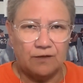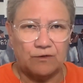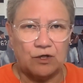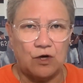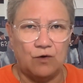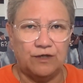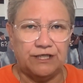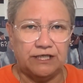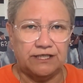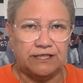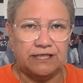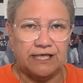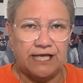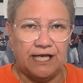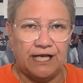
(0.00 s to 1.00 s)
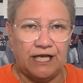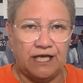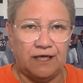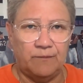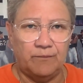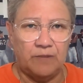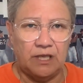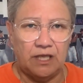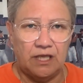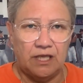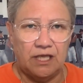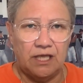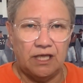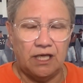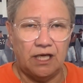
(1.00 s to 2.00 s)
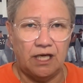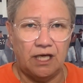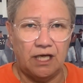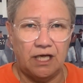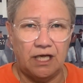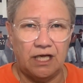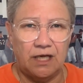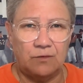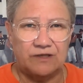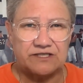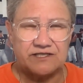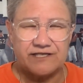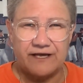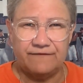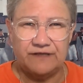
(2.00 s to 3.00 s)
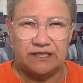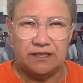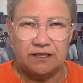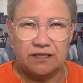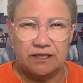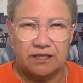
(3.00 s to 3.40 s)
We're going into game, 7?